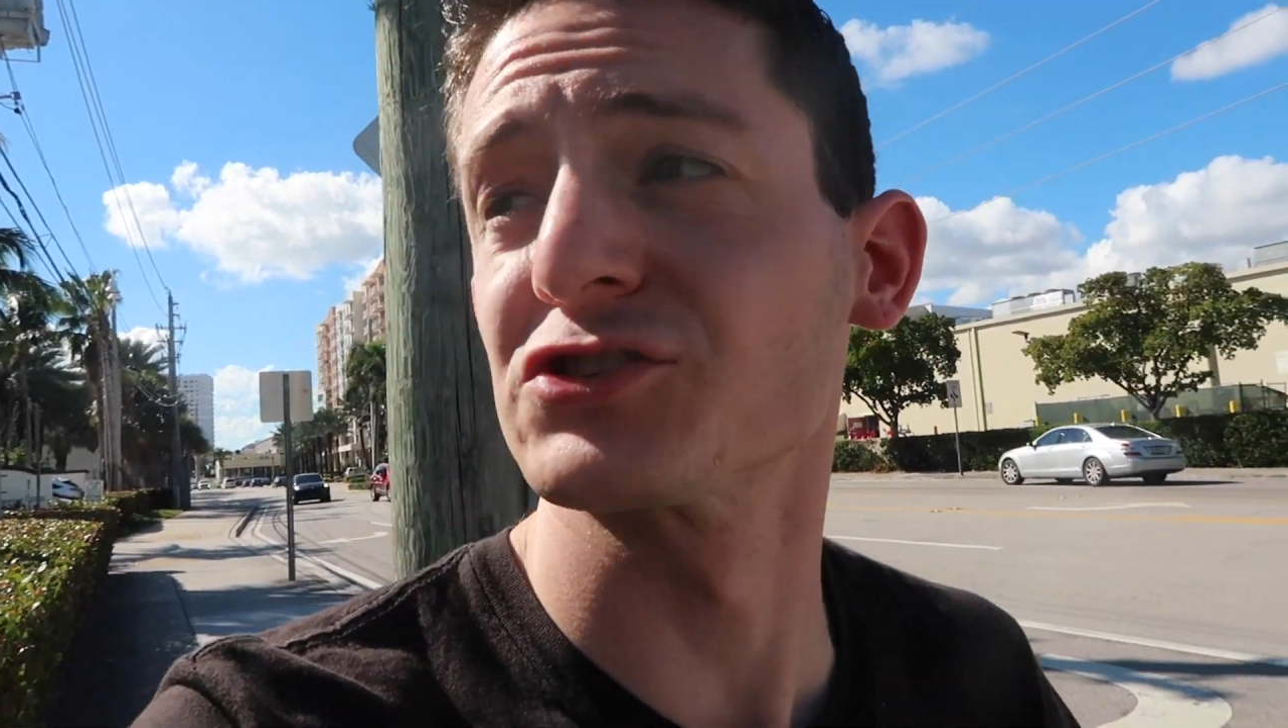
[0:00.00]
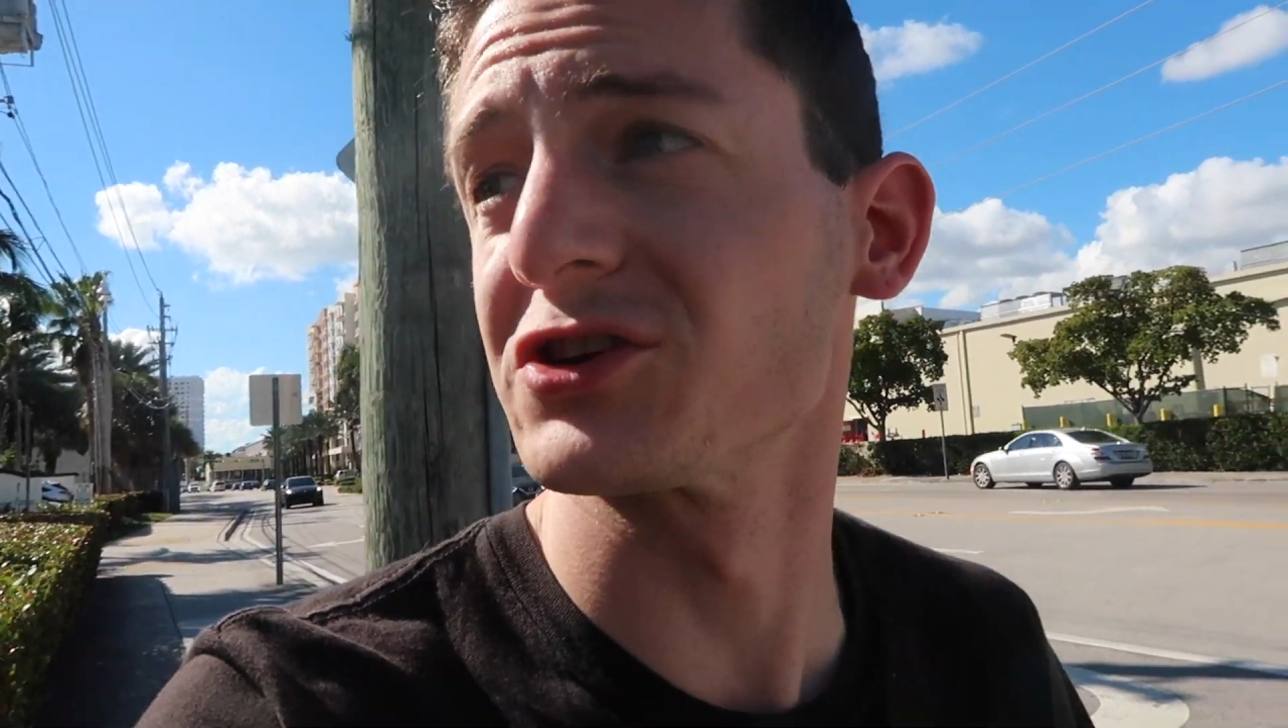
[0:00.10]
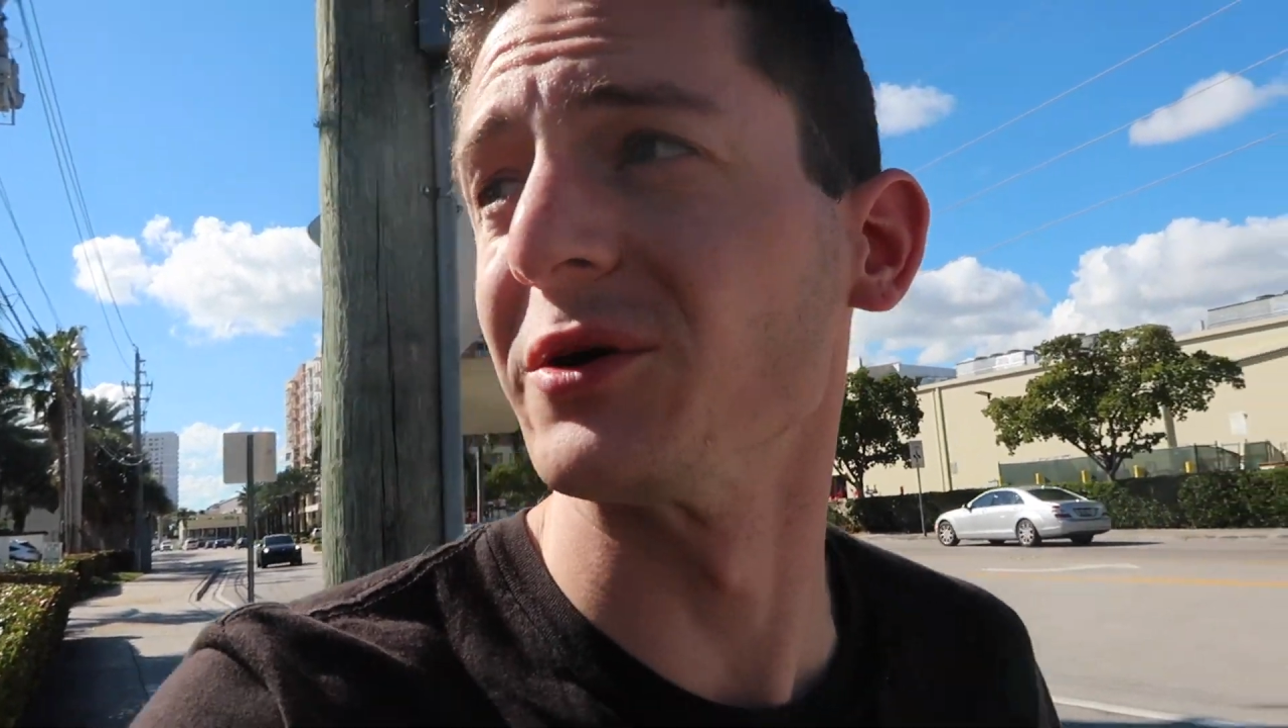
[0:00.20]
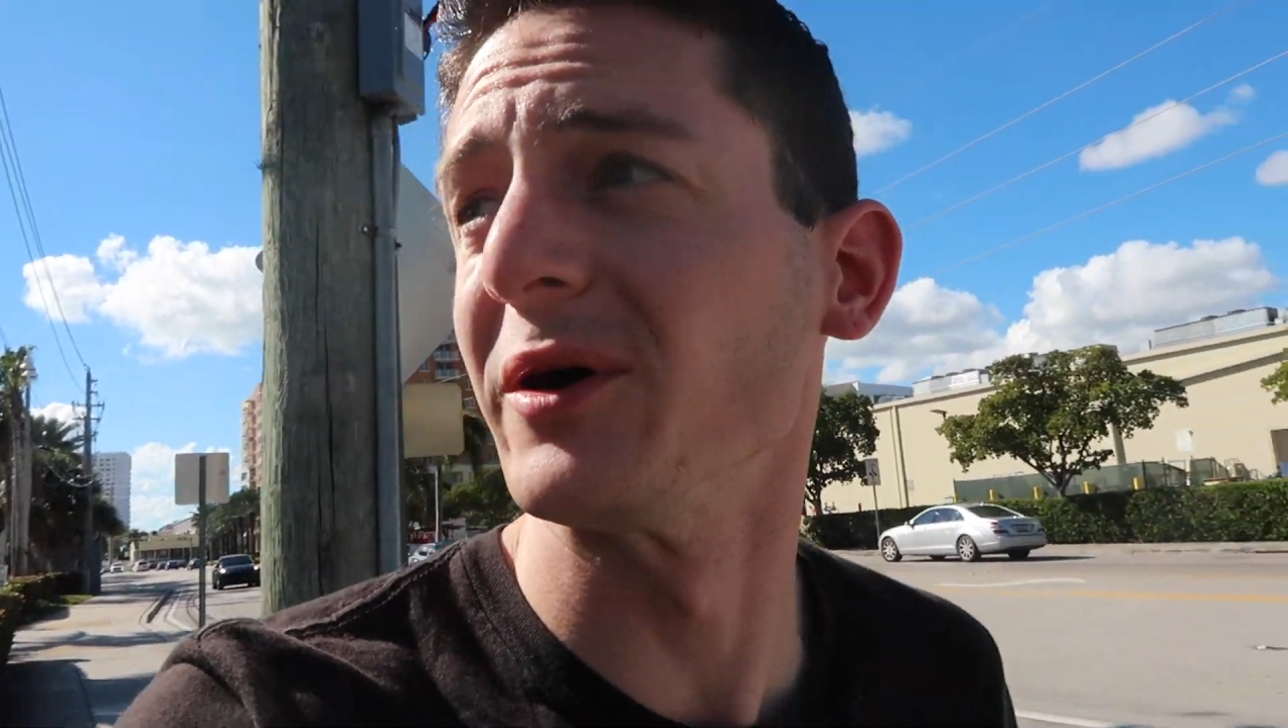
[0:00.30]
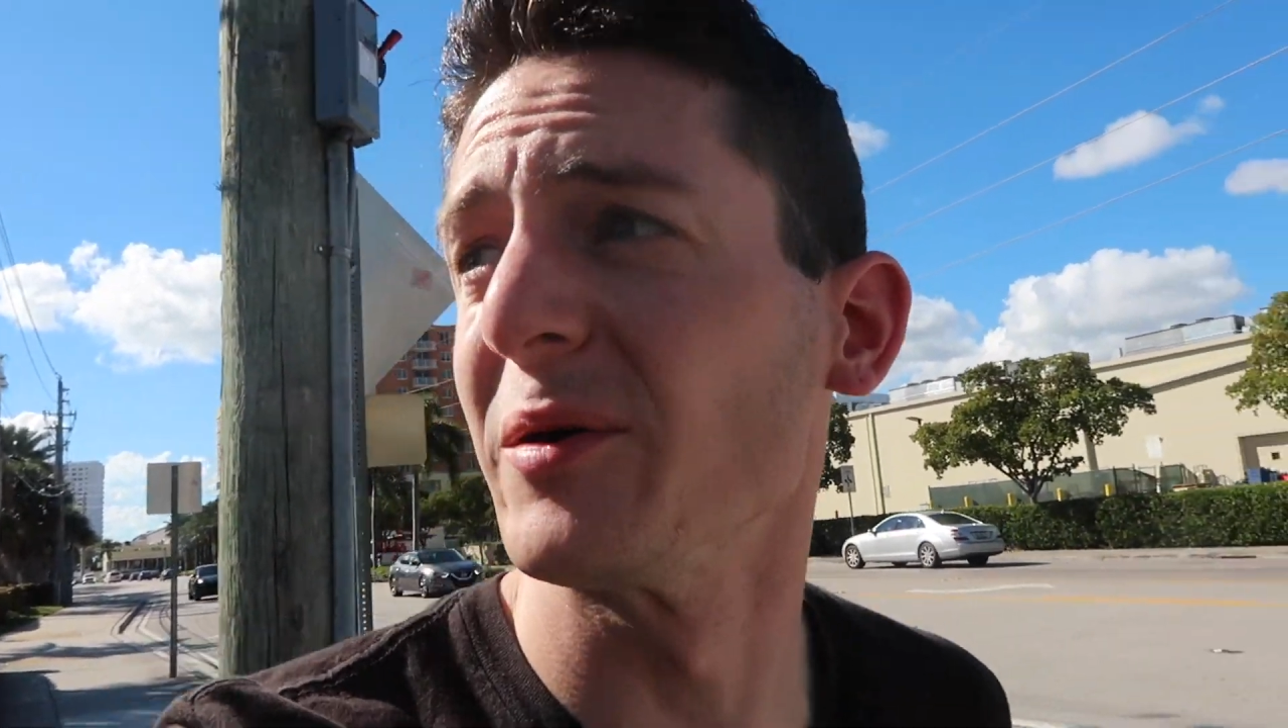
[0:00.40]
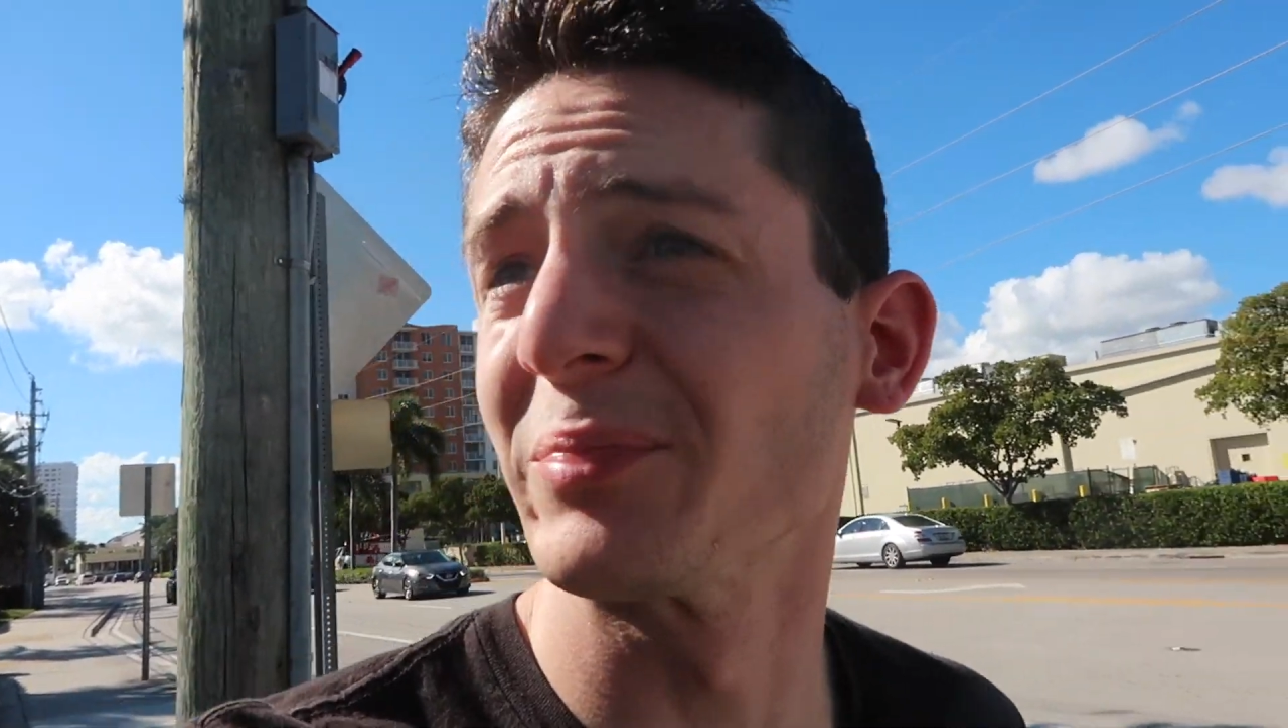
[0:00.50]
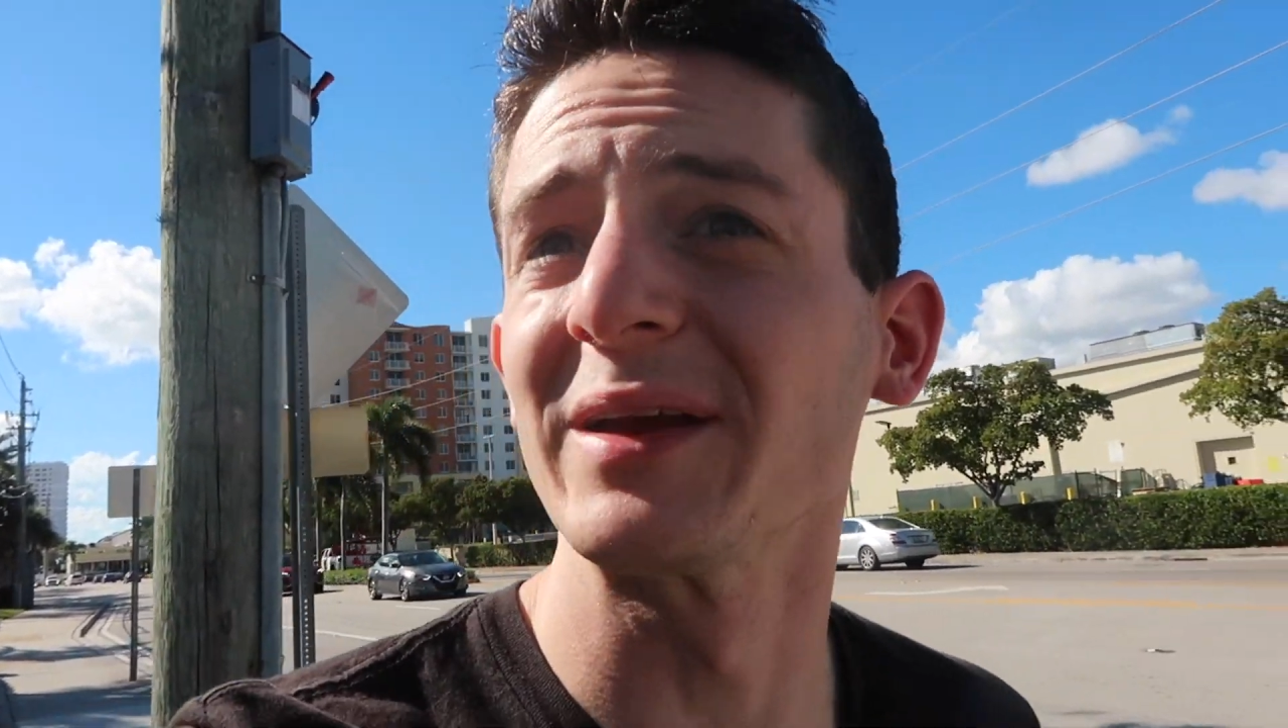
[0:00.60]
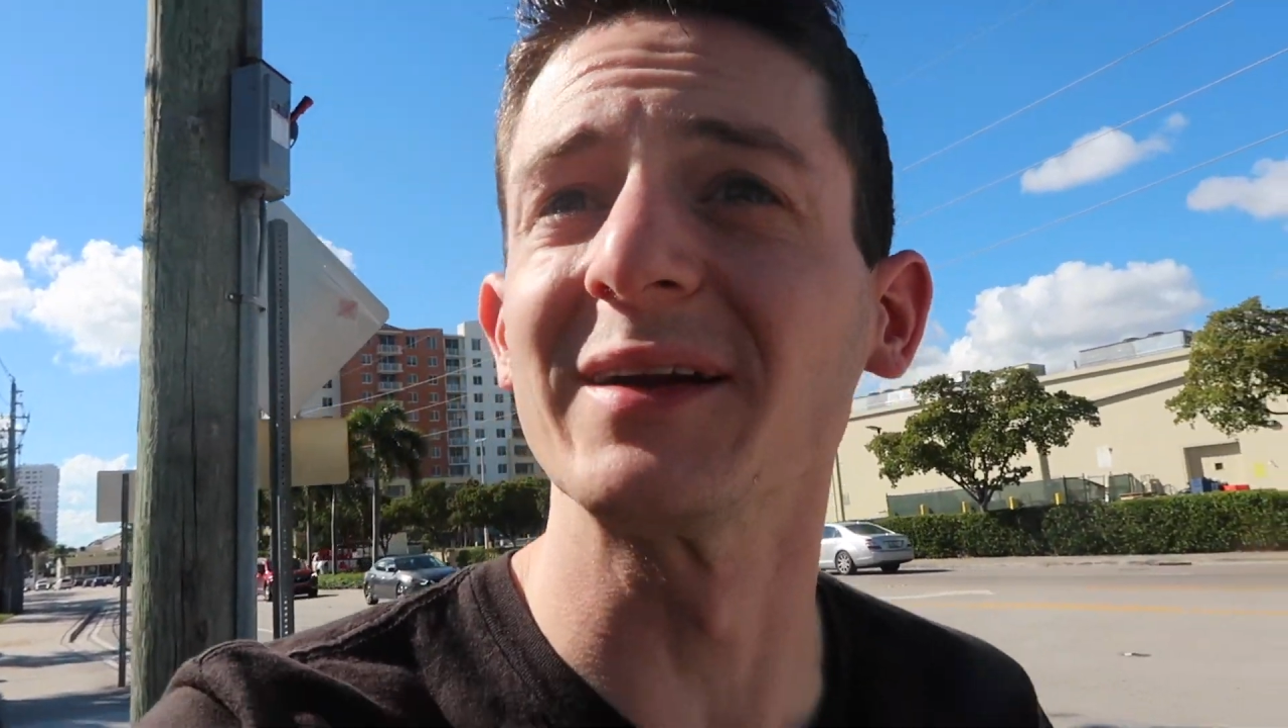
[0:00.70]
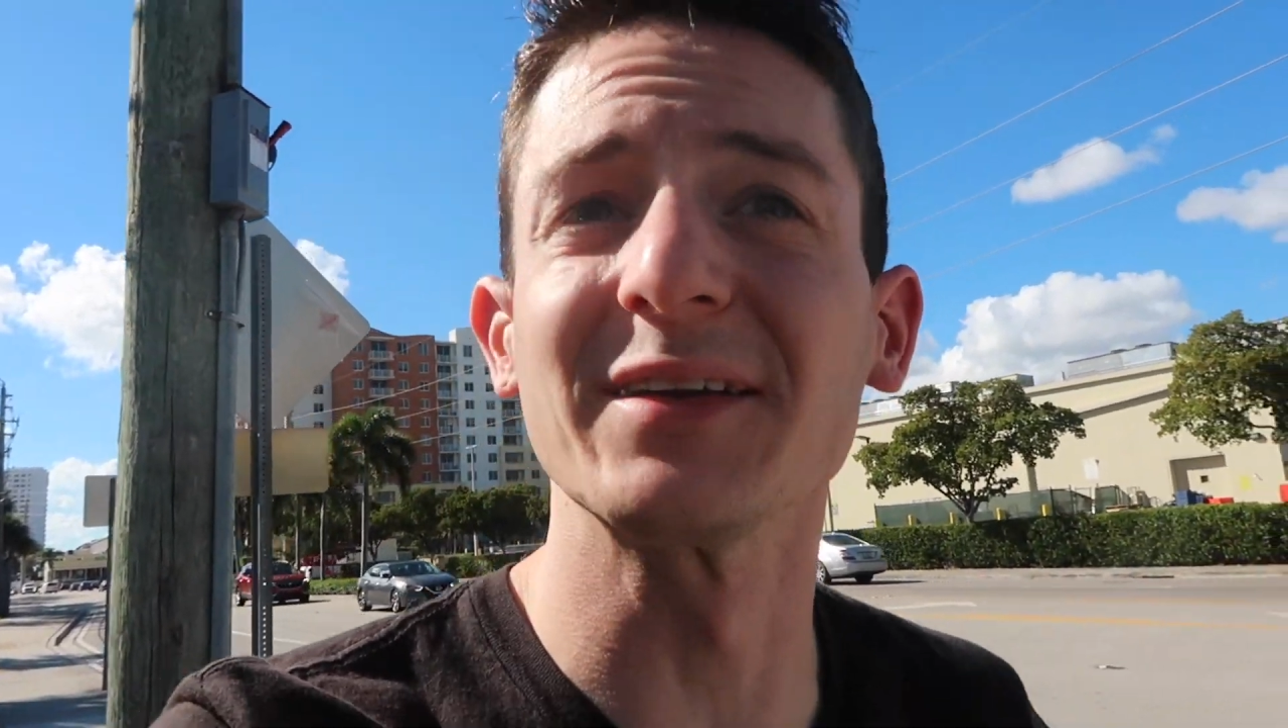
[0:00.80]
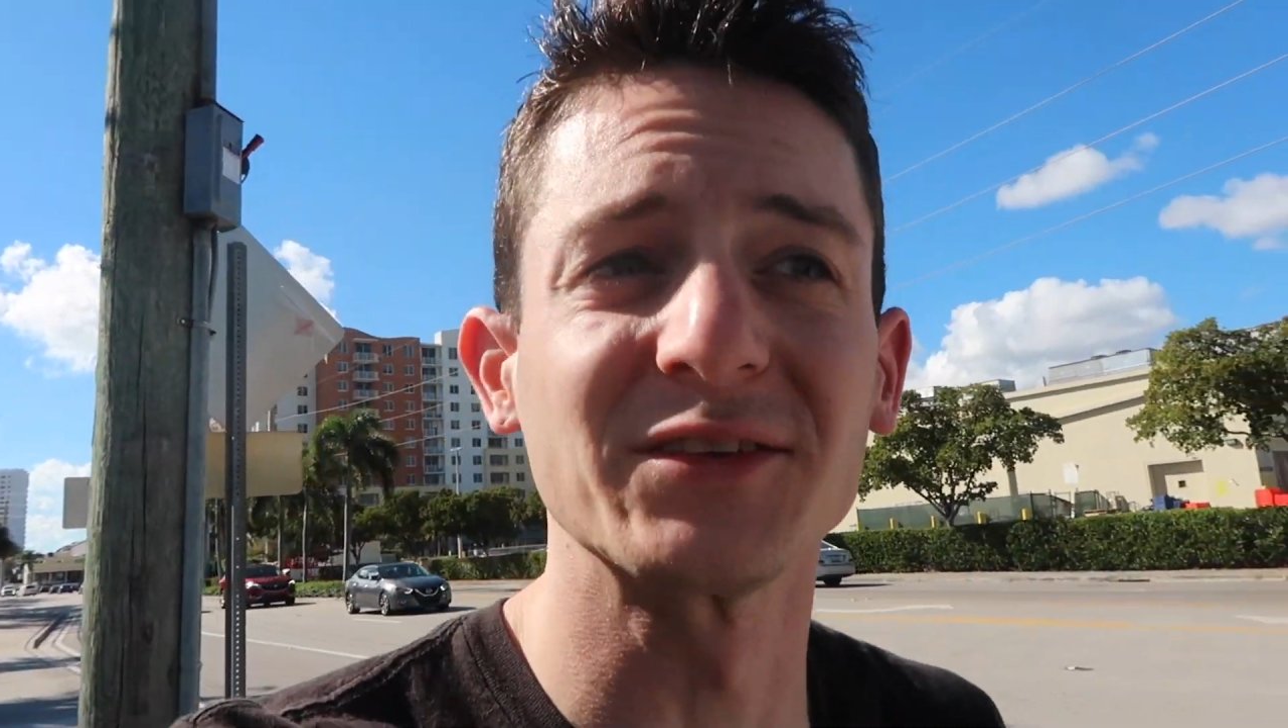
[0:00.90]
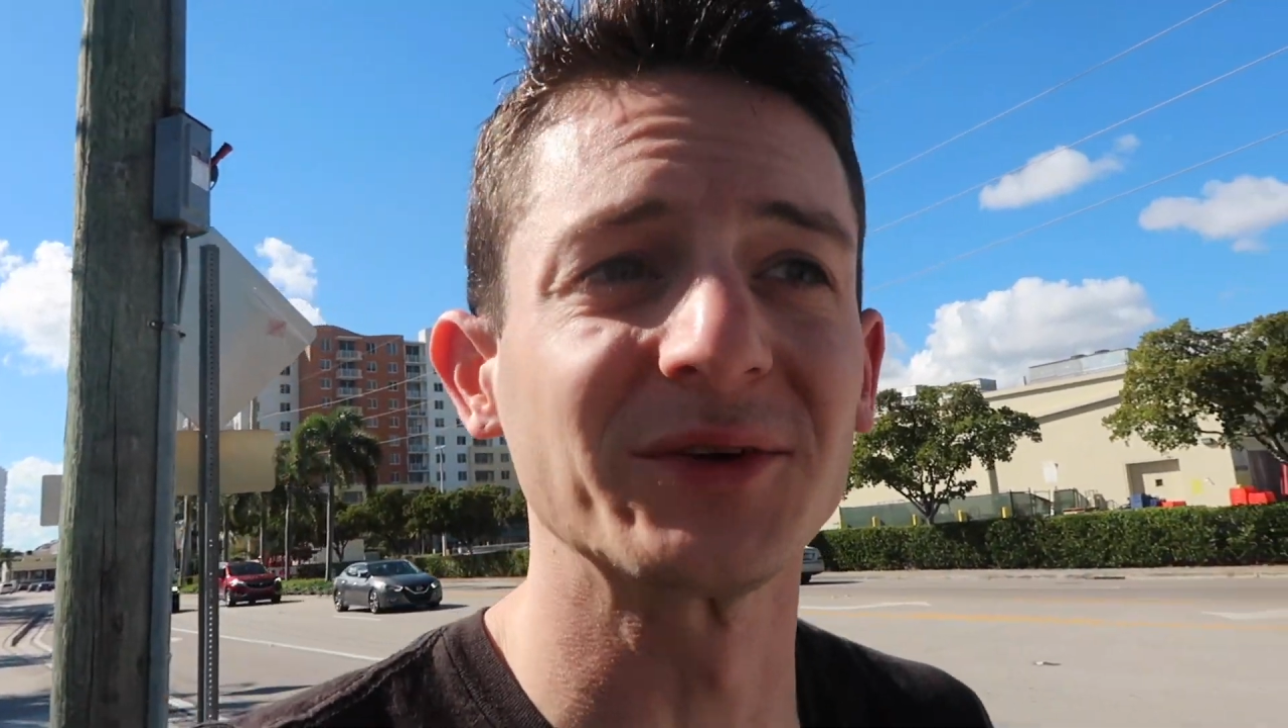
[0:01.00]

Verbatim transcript: show up here